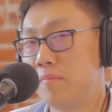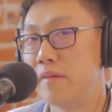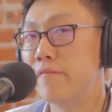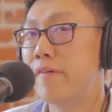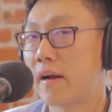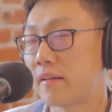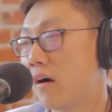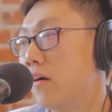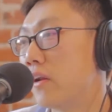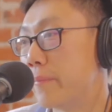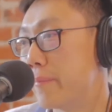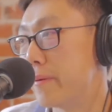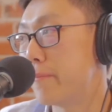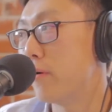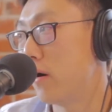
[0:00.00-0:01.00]
in fact, only
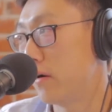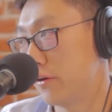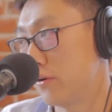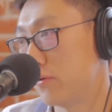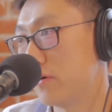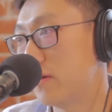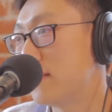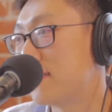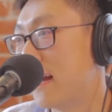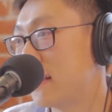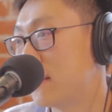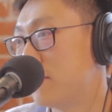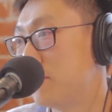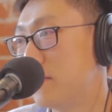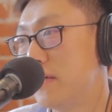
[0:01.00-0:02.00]
people on your
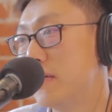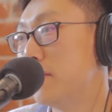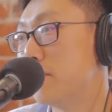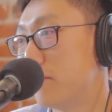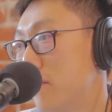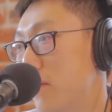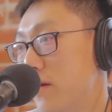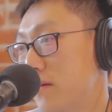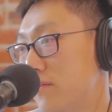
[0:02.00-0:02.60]
executive team, right?